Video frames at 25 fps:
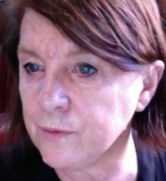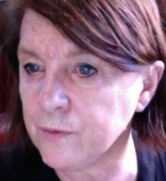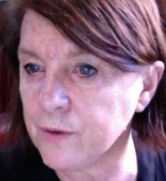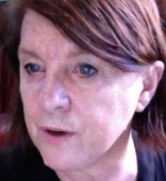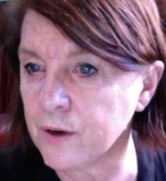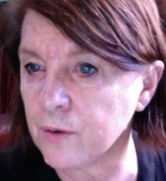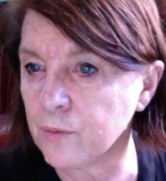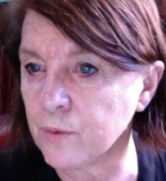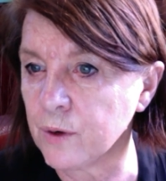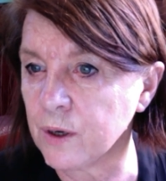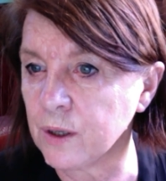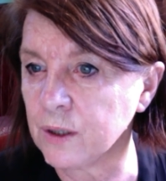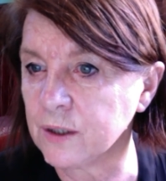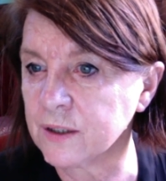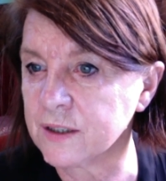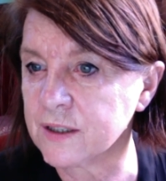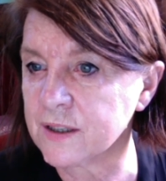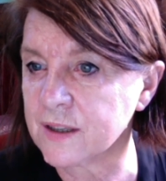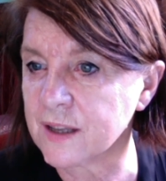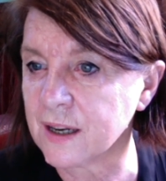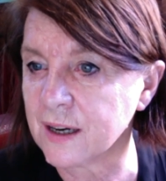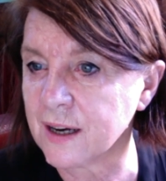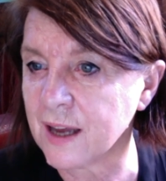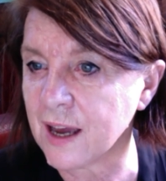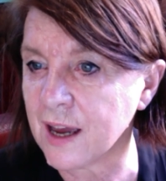farewell to
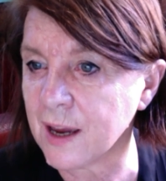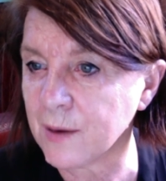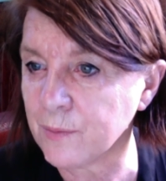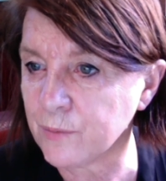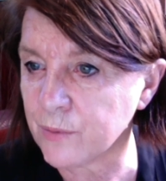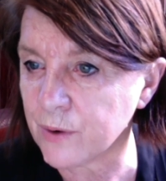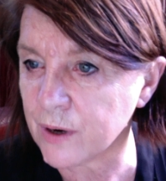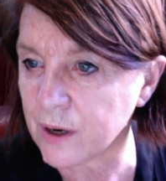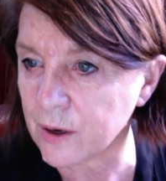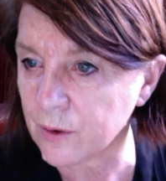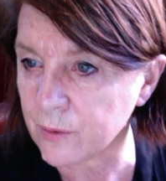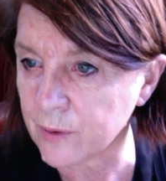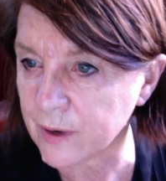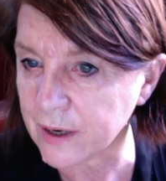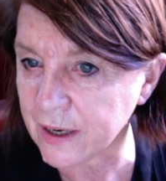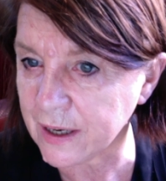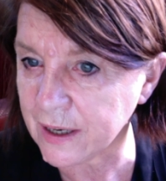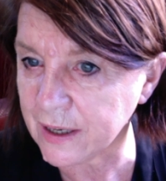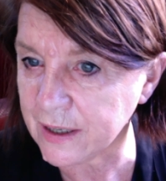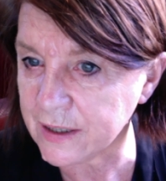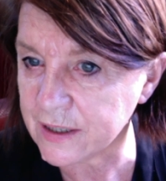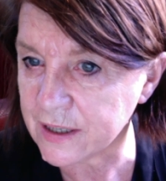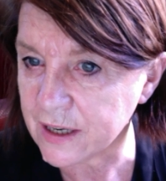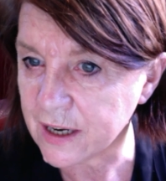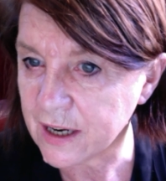the library